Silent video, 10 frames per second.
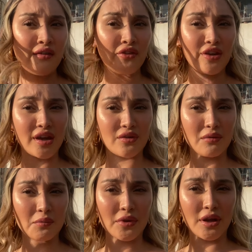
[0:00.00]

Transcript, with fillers: Well, I can not remember the